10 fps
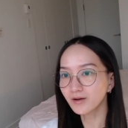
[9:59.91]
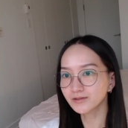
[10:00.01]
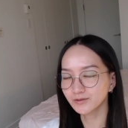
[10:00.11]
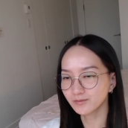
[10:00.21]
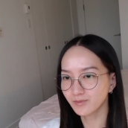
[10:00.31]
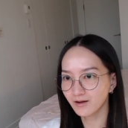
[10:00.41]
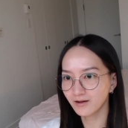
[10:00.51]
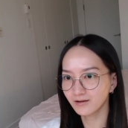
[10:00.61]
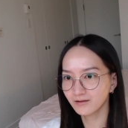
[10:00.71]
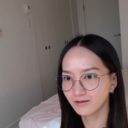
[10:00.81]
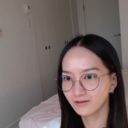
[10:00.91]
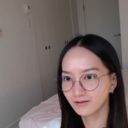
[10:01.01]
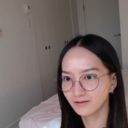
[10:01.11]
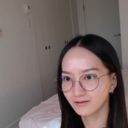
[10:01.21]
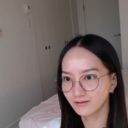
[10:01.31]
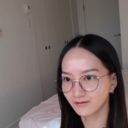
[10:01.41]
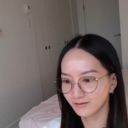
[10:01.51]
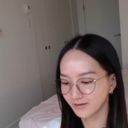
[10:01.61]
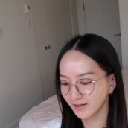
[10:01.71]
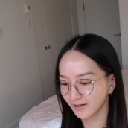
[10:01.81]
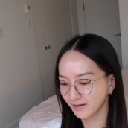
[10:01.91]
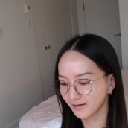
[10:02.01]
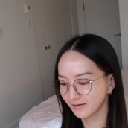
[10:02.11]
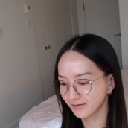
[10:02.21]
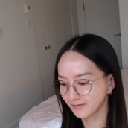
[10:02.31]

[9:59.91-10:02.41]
snowball over there.